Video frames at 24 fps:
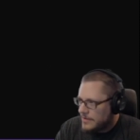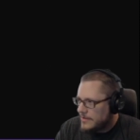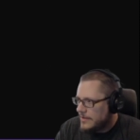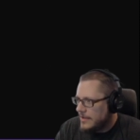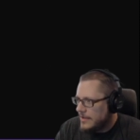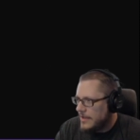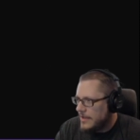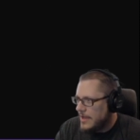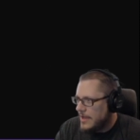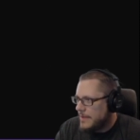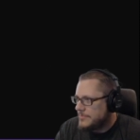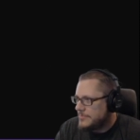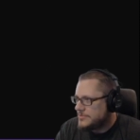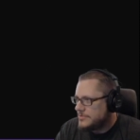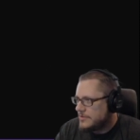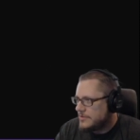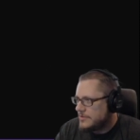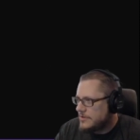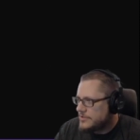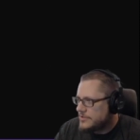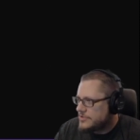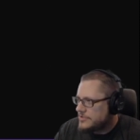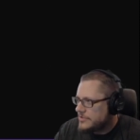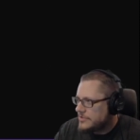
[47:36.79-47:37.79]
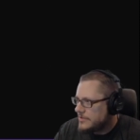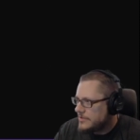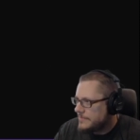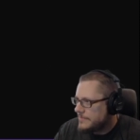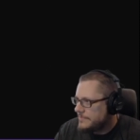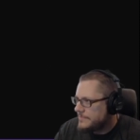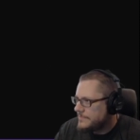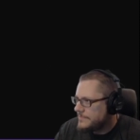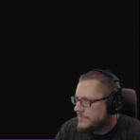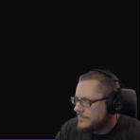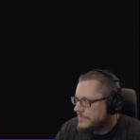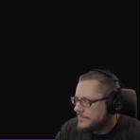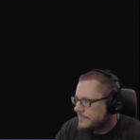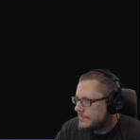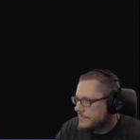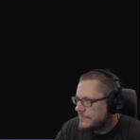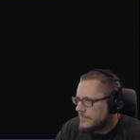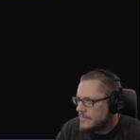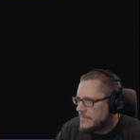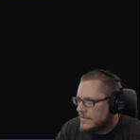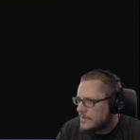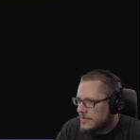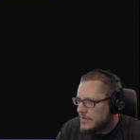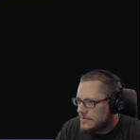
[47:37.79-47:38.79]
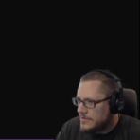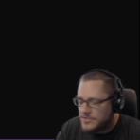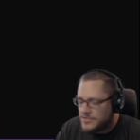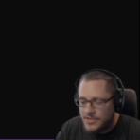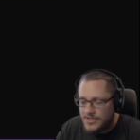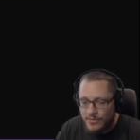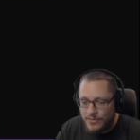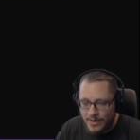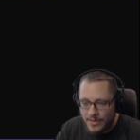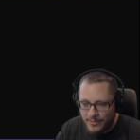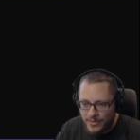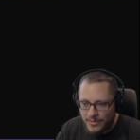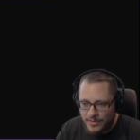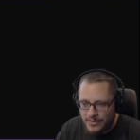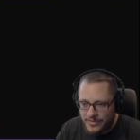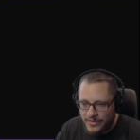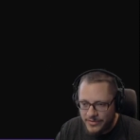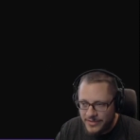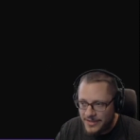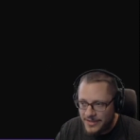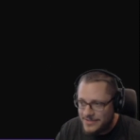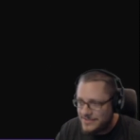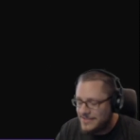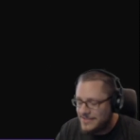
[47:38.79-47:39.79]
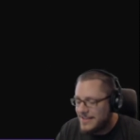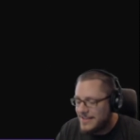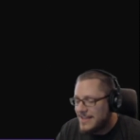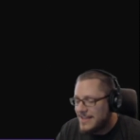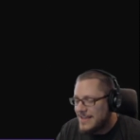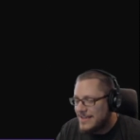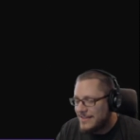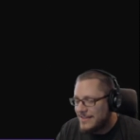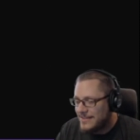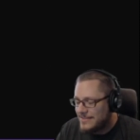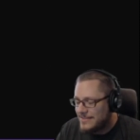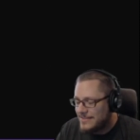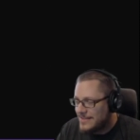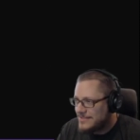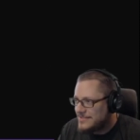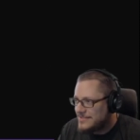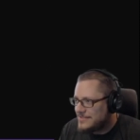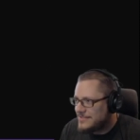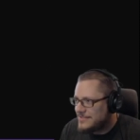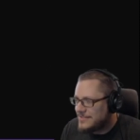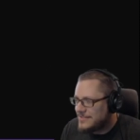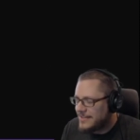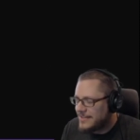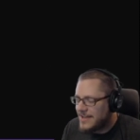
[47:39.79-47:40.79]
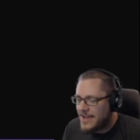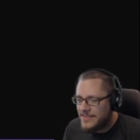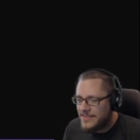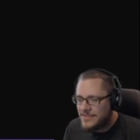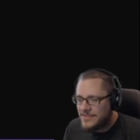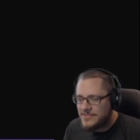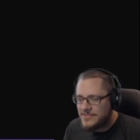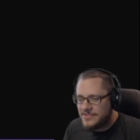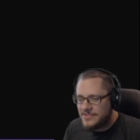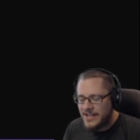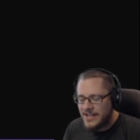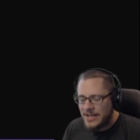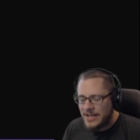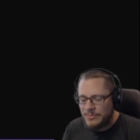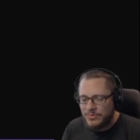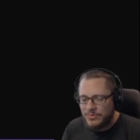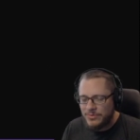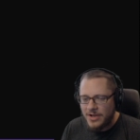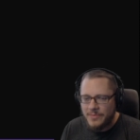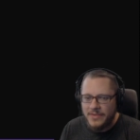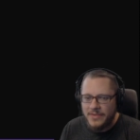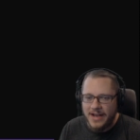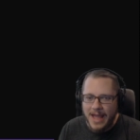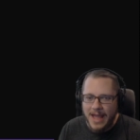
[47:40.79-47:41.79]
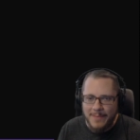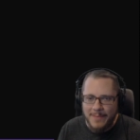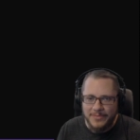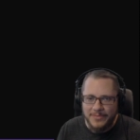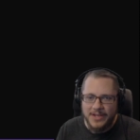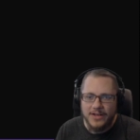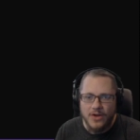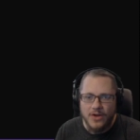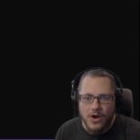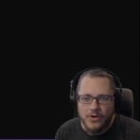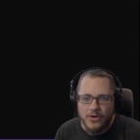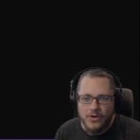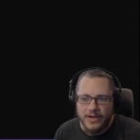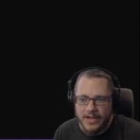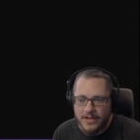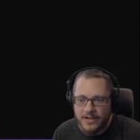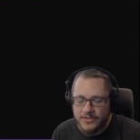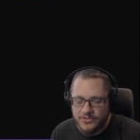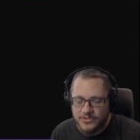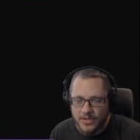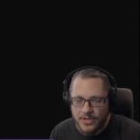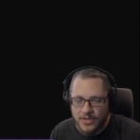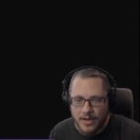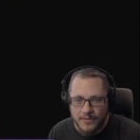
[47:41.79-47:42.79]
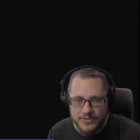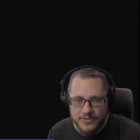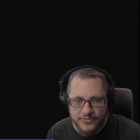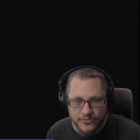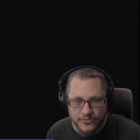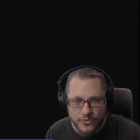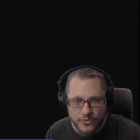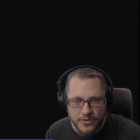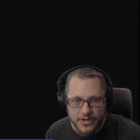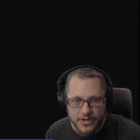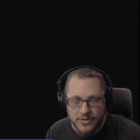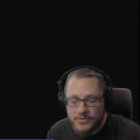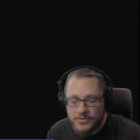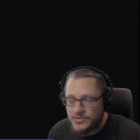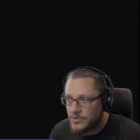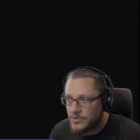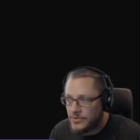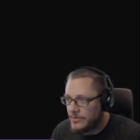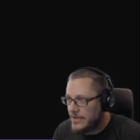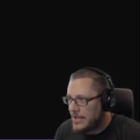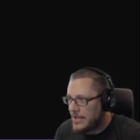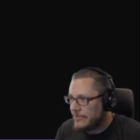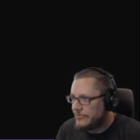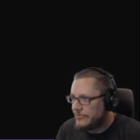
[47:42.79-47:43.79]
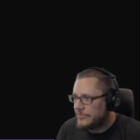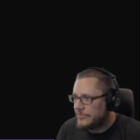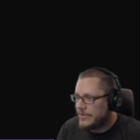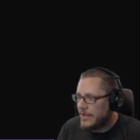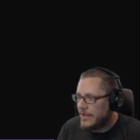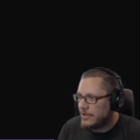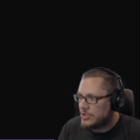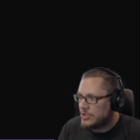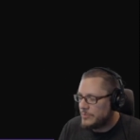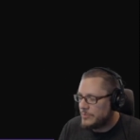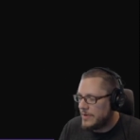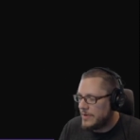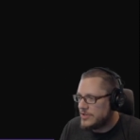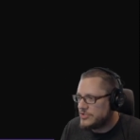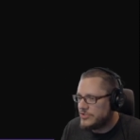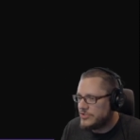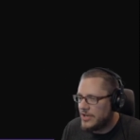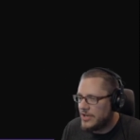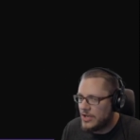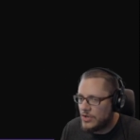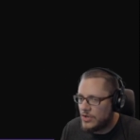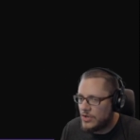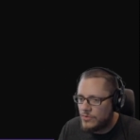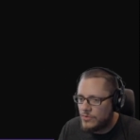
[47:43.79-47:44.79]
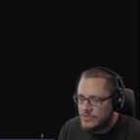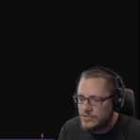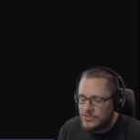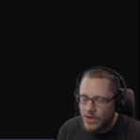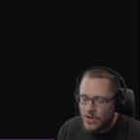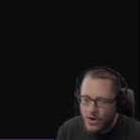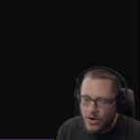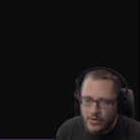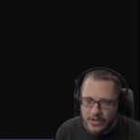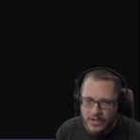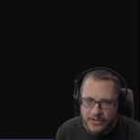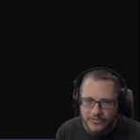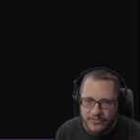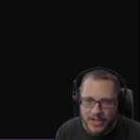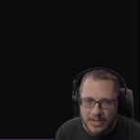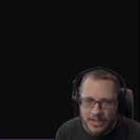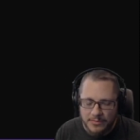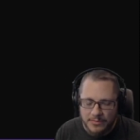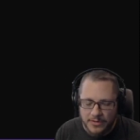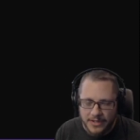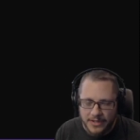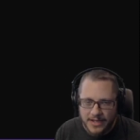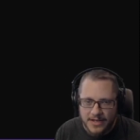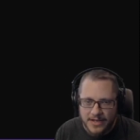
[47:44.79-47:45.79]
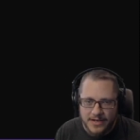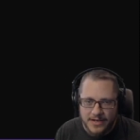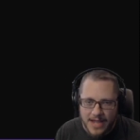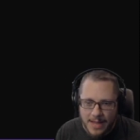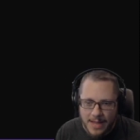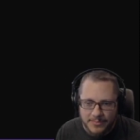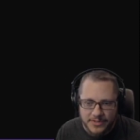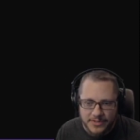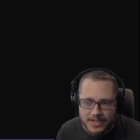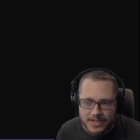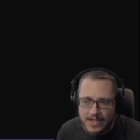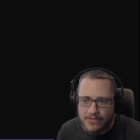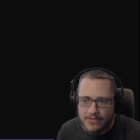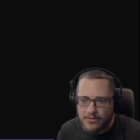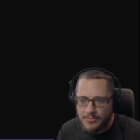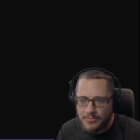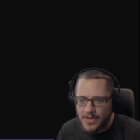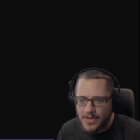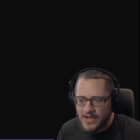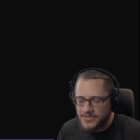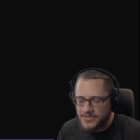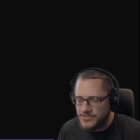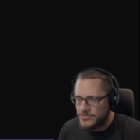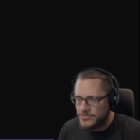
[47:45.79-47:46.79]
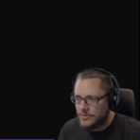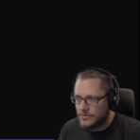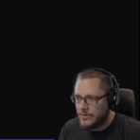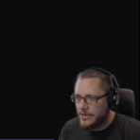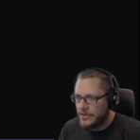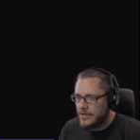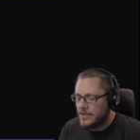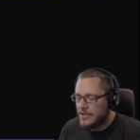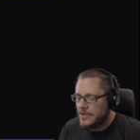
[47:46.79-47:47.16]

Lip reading: App search. You see where I'm going with this? And this is the kind of problem that apt-get already solves for you. So if Couchbase shell was already available in the apt-get repository,